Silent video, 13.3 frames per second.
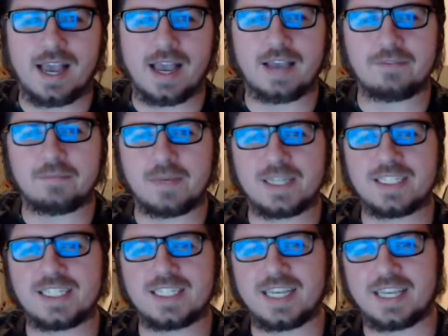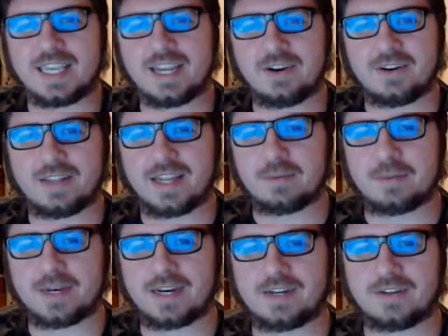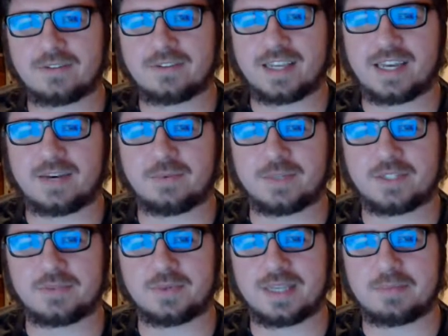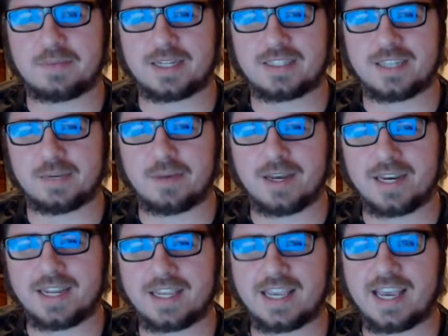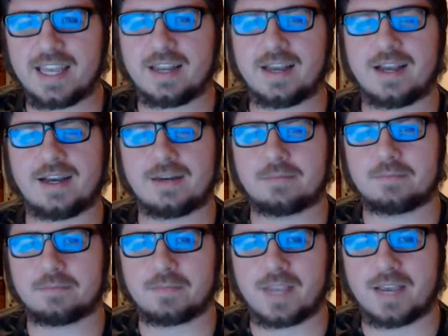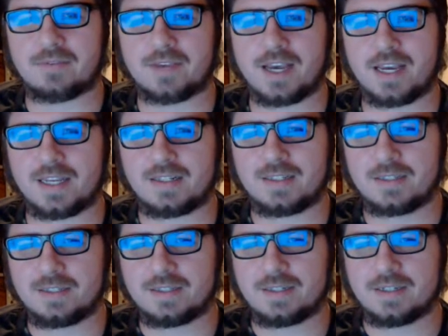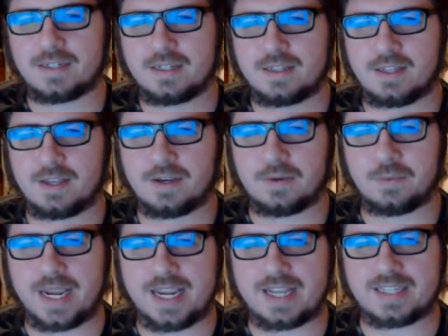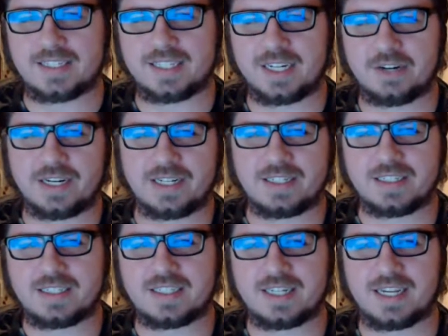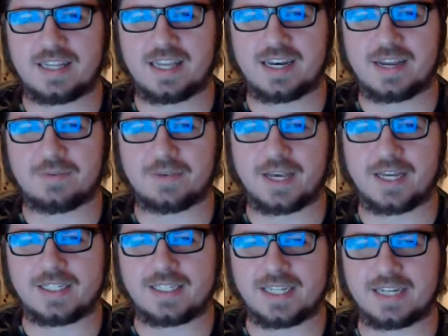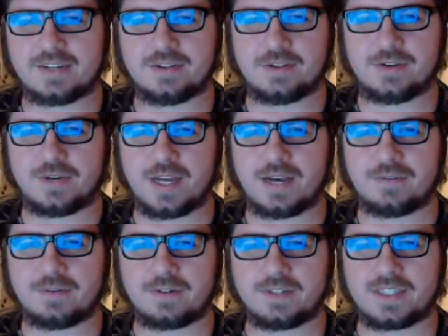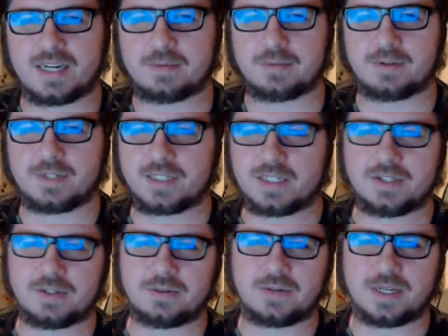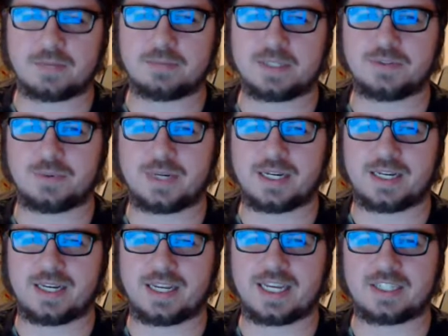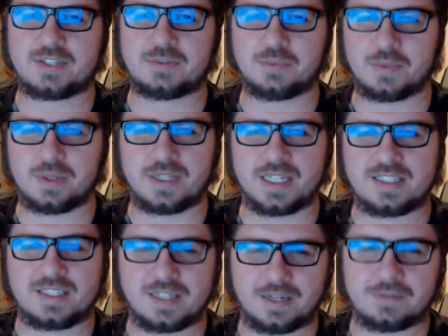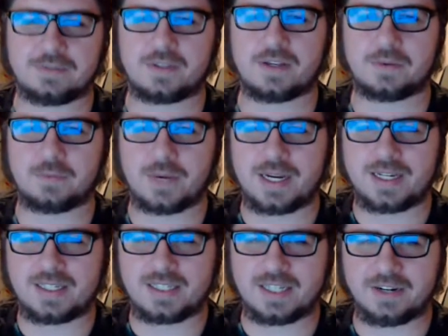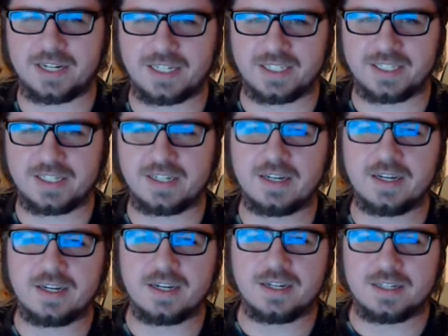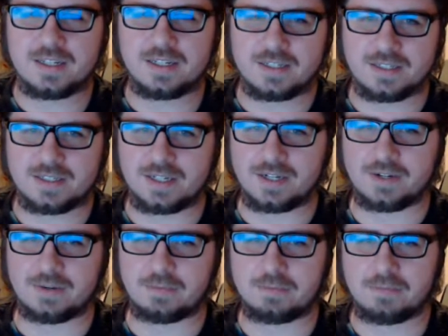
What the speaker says: I've mentioned it here and there, but I don't think anyone's really picked up on it yet. I've got the Wake series, and then I've got standalone novels that I'm going to do in between each release of the Wake series. So